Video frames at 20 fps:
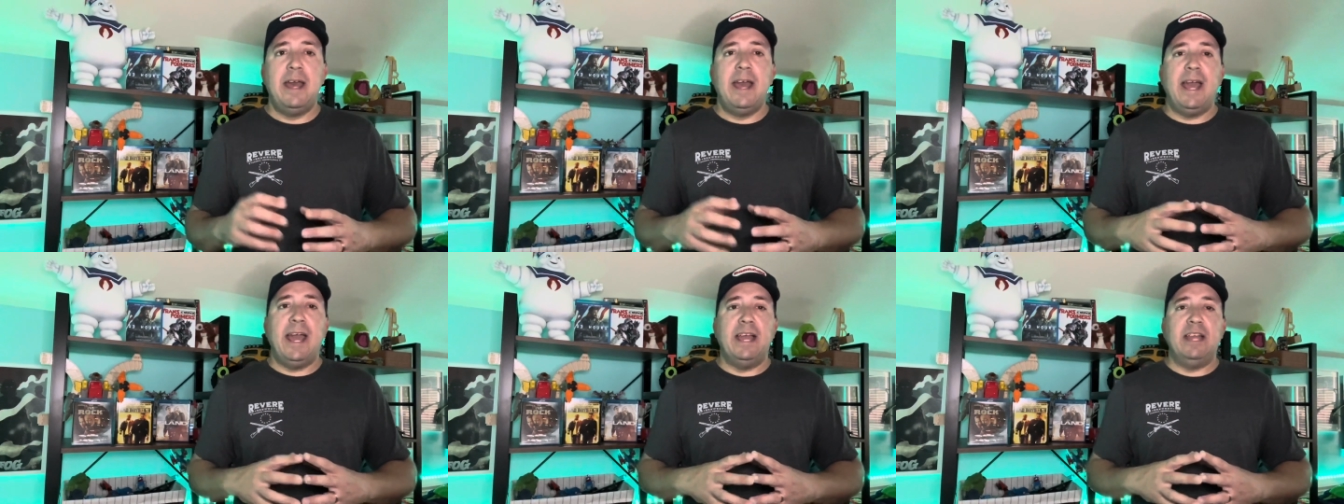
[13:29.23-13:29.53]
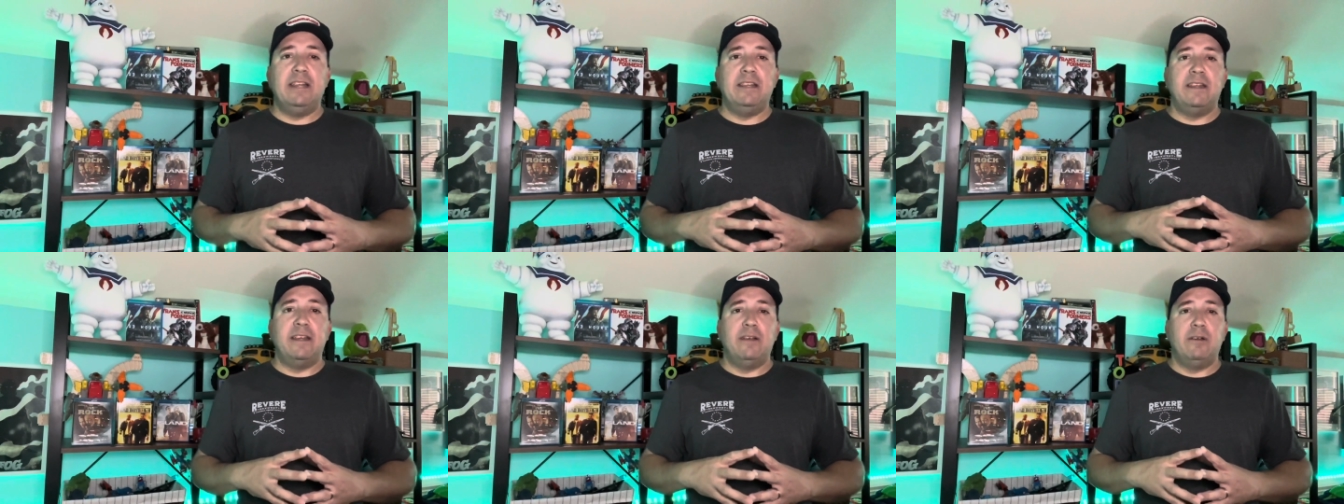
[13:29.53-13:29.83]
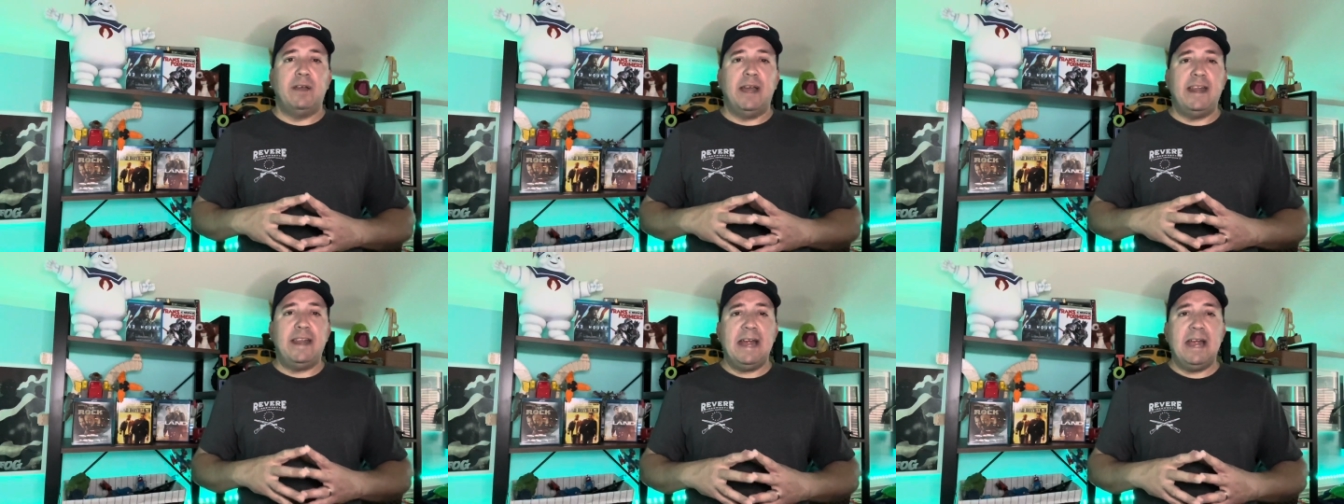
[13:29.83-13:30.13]
And
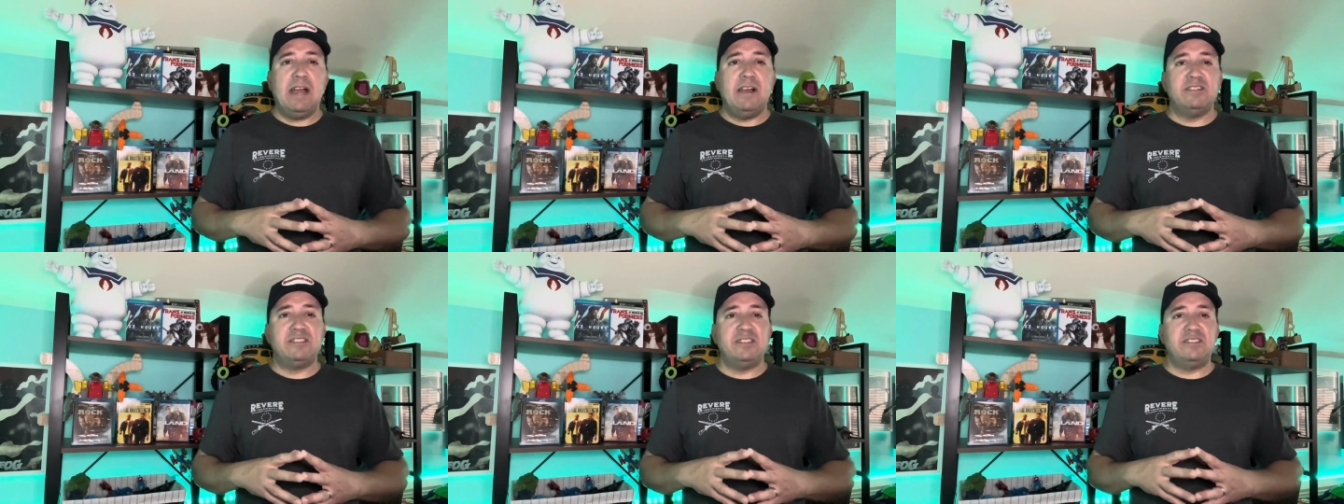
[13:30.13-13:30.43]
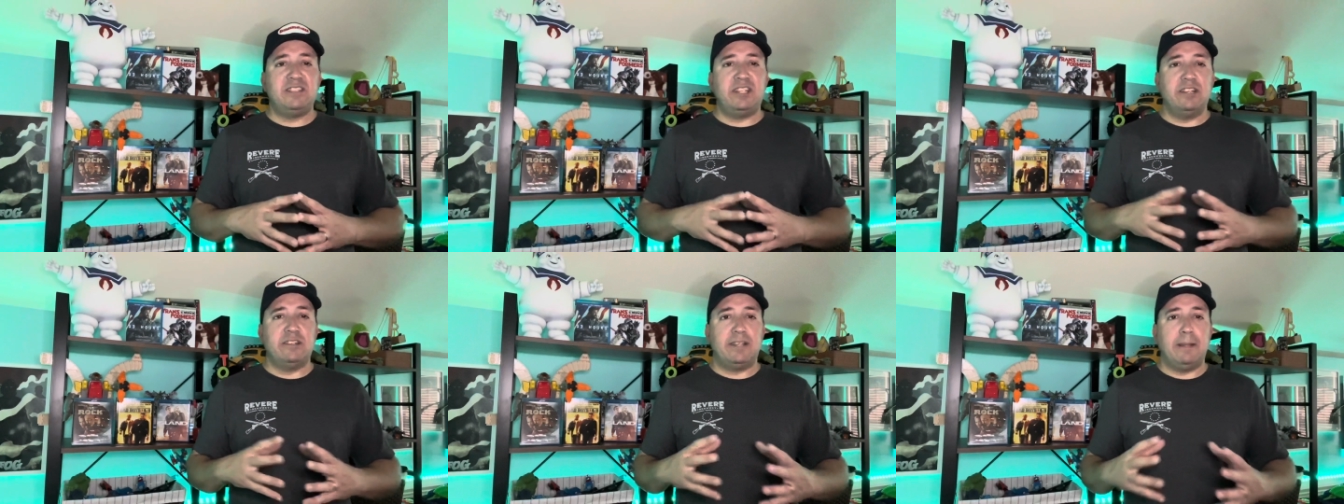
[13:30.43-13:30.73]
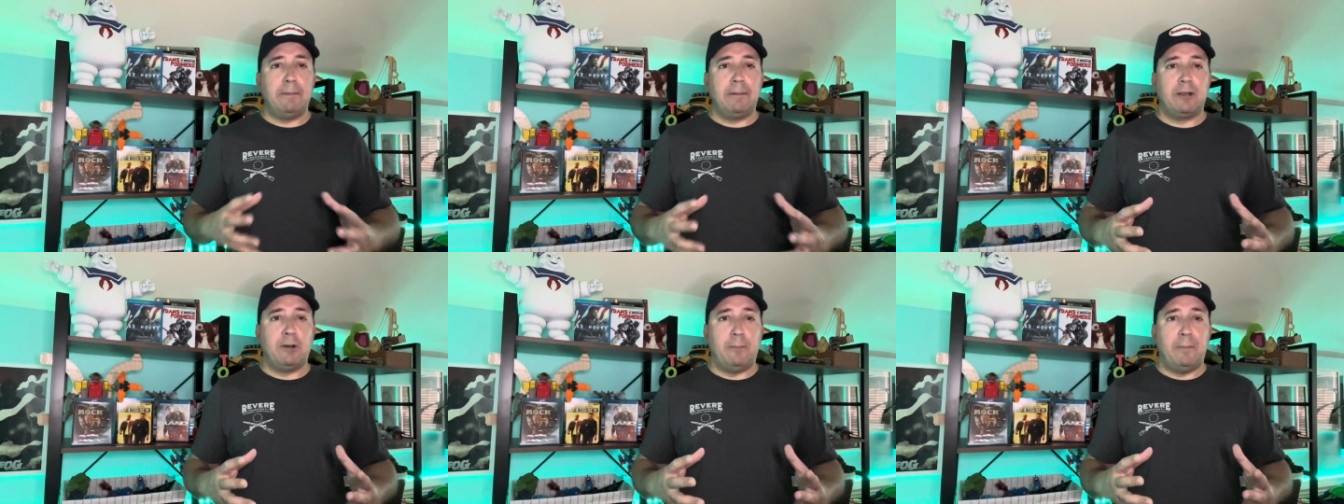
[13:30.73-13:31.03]
Ed Harris isn't your
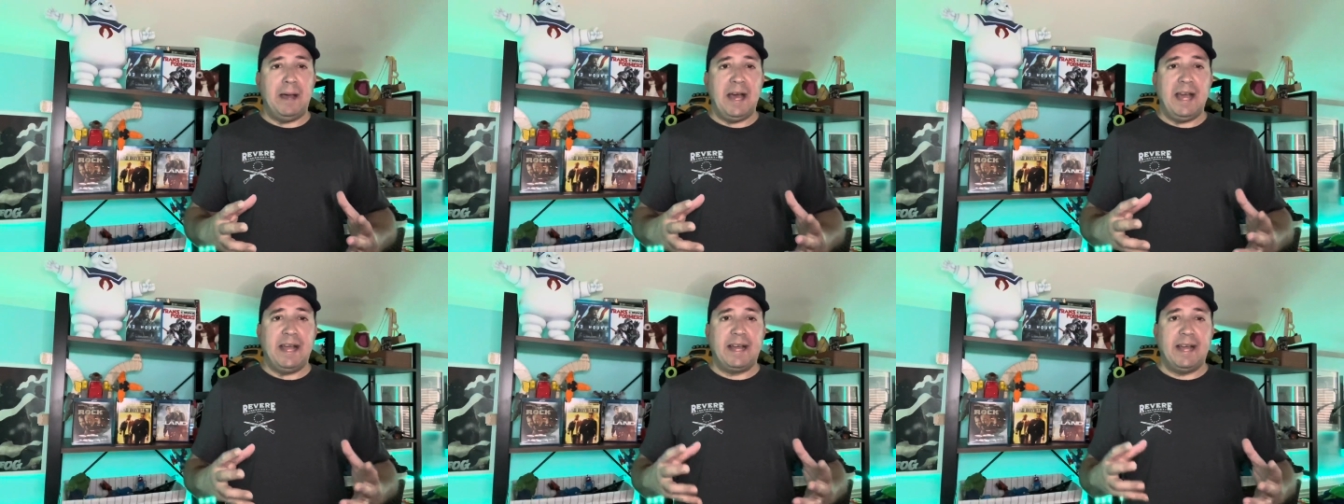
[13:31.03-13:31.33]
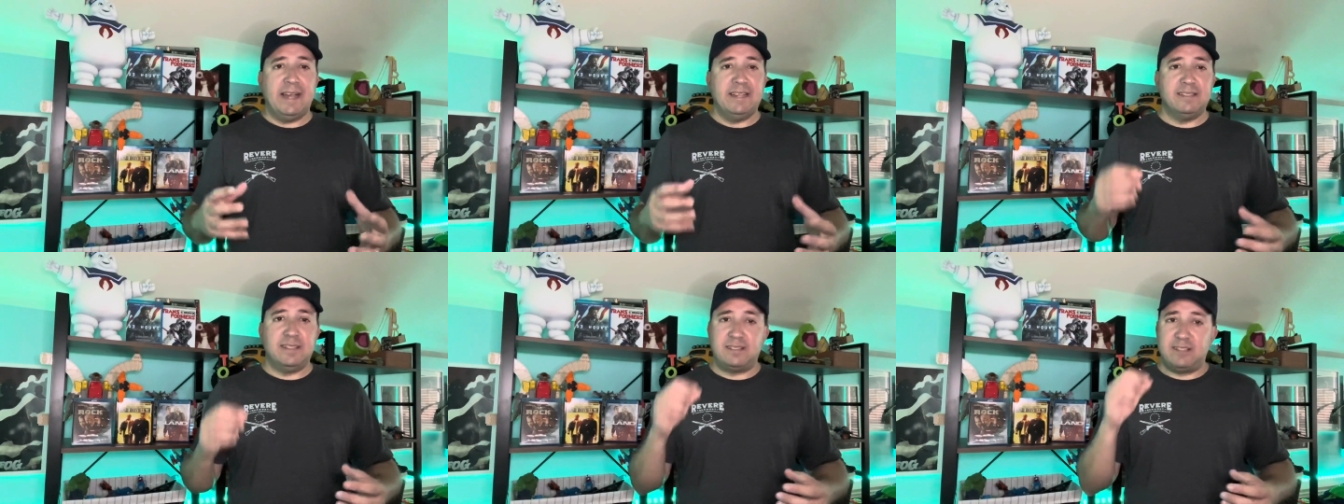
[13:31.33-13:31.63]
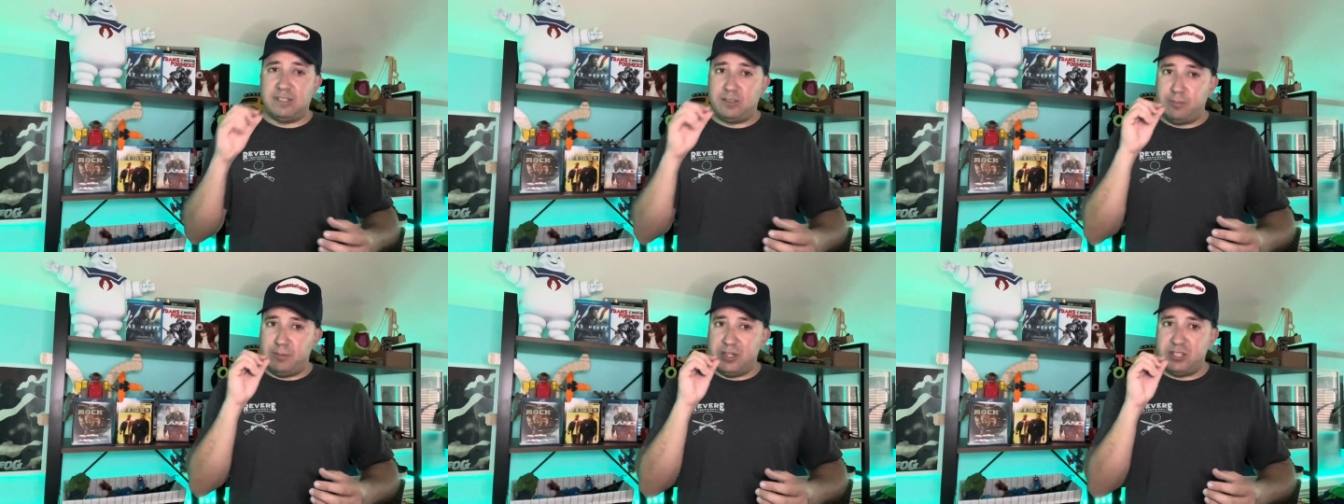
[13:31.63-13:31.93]
typical bad guy. He's not
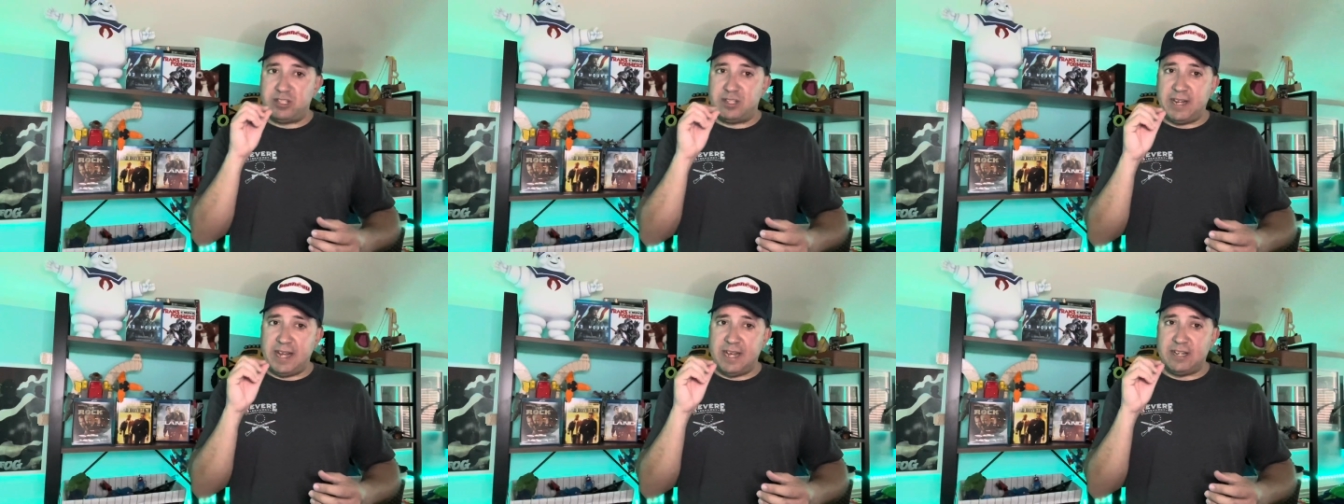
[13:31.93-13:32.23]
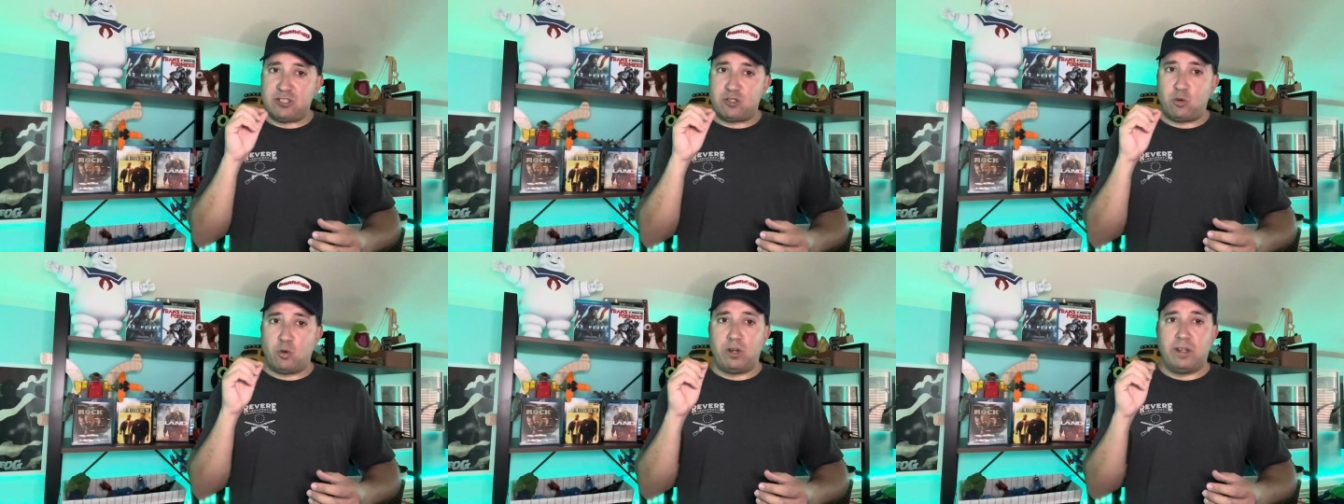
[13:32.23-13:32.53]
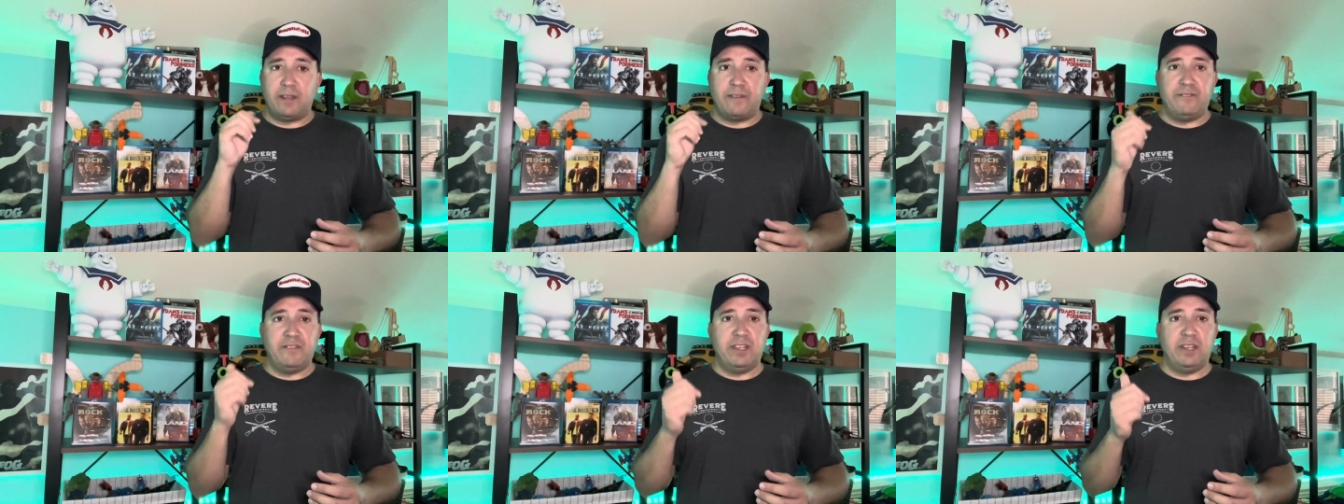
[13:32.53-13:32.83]
this
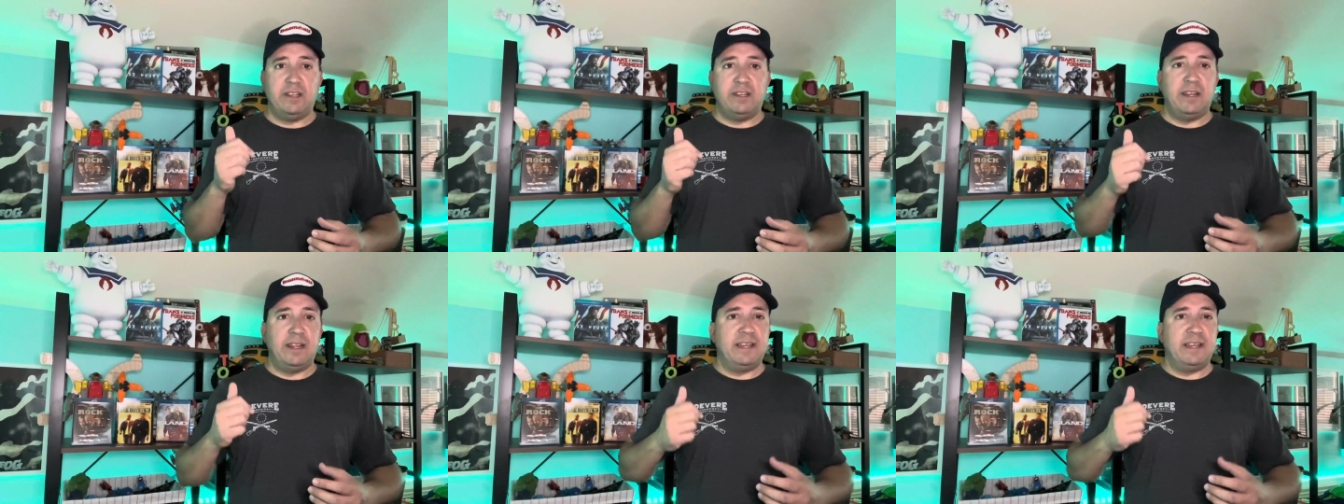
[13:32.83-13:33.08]
mustache-twirling villain.